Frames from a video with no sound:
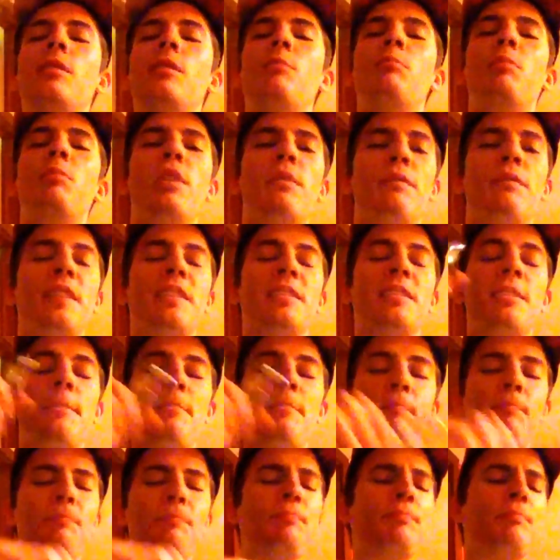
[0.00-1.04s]
Perfect.
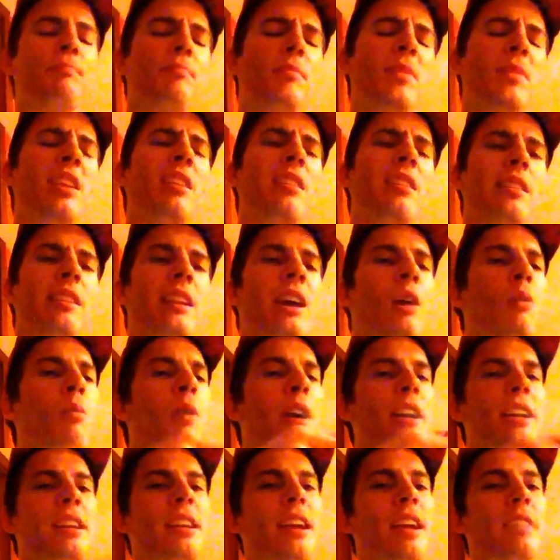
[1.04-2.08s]
Now
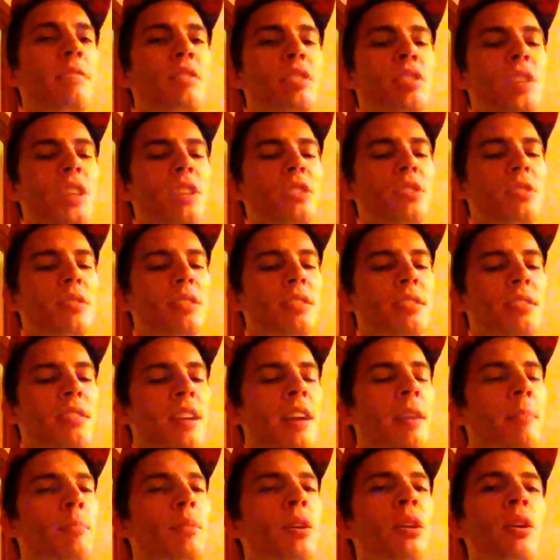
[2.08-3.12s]
why didn't I have to change it this
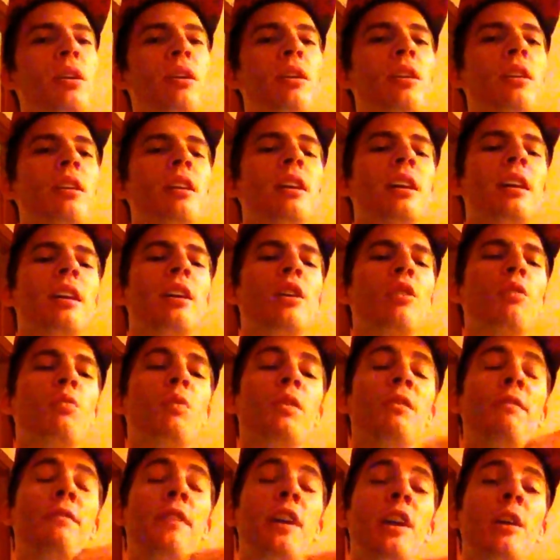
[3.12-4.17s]
time?
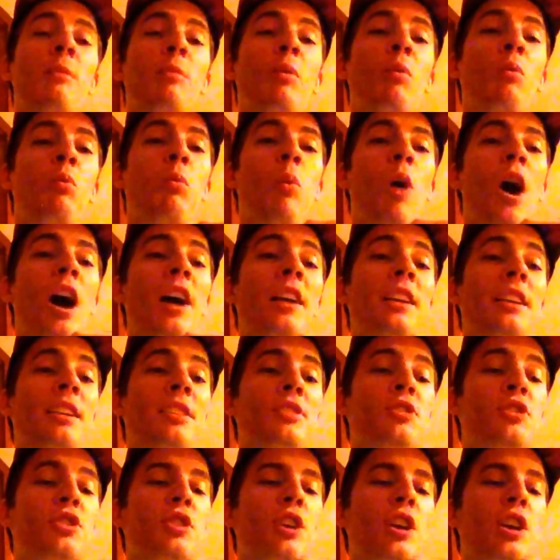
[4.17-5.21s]
With variable
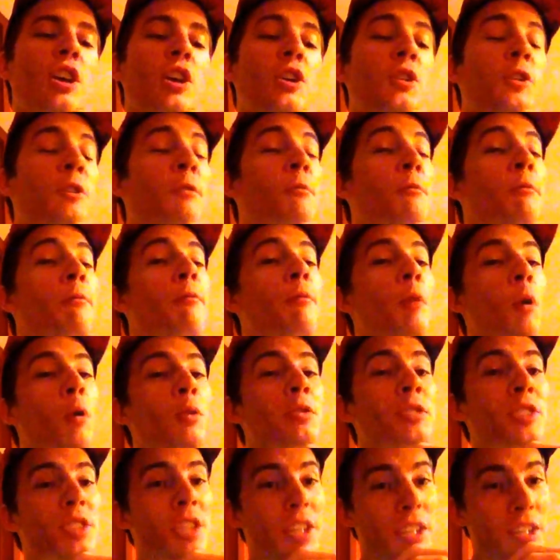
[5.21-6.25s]
wattage, your
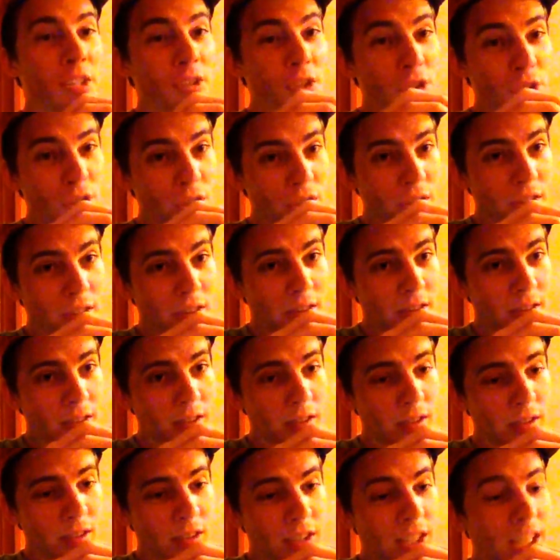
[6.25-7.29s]
voltage
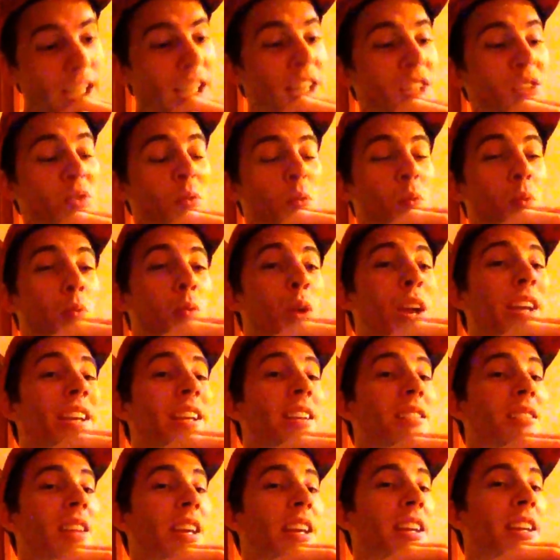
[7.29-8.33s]
is
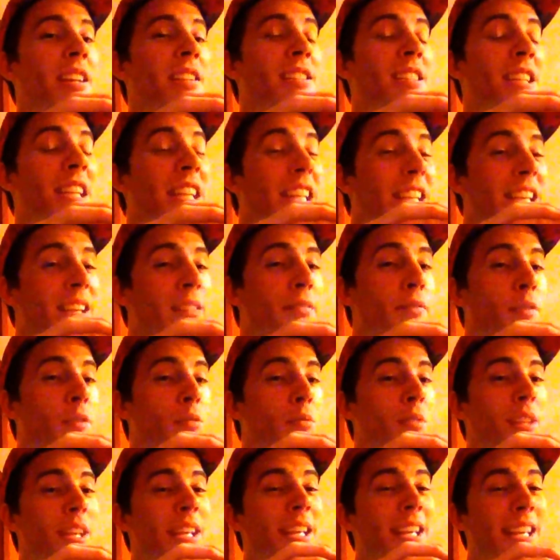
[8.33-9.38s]
regulated to give
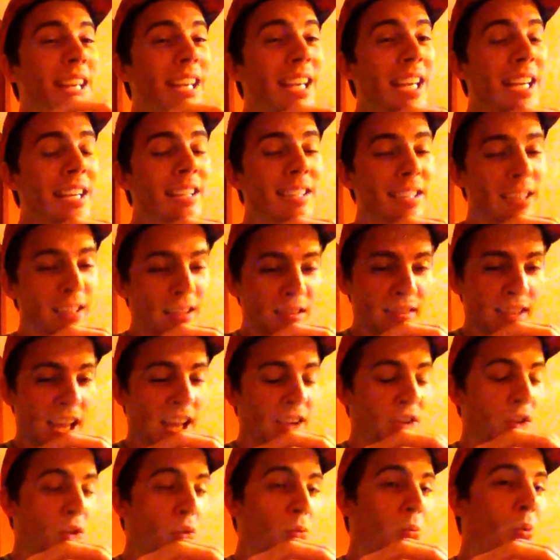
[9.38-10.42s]
you the heat that
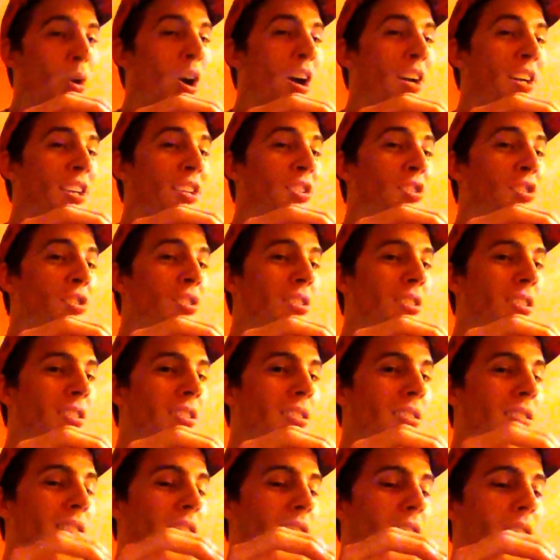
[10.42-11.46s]
your wattage
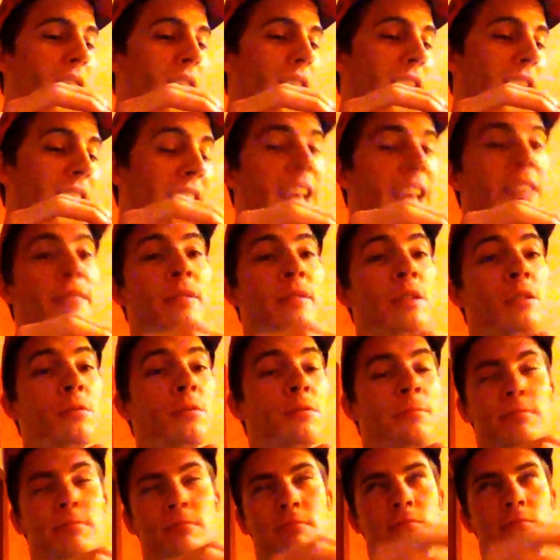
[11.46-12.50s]
gave you.
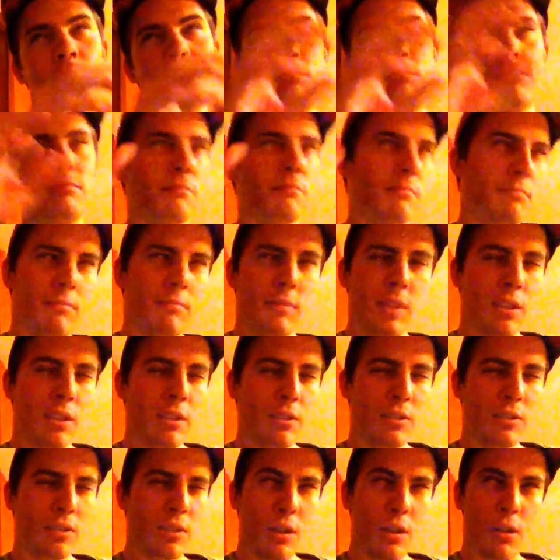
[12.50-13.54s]

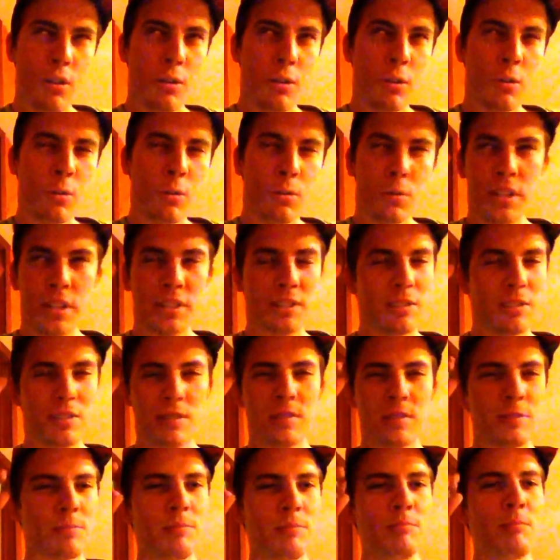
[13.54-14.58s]
So
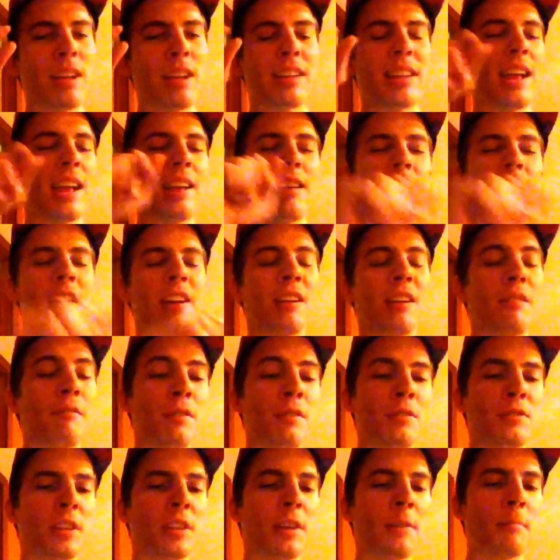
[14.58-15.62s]
let's make that not
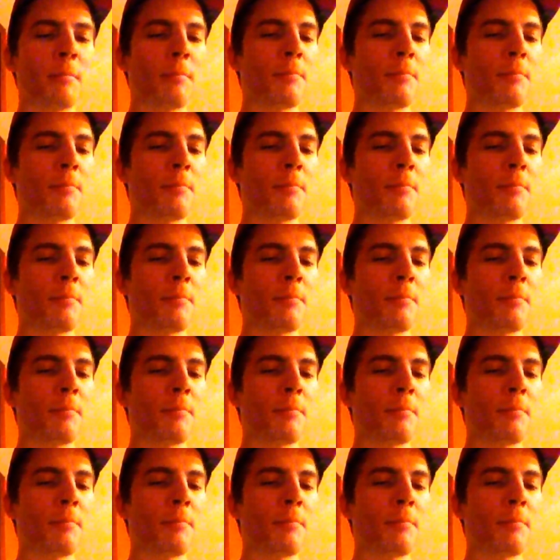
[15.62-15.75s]
confusing.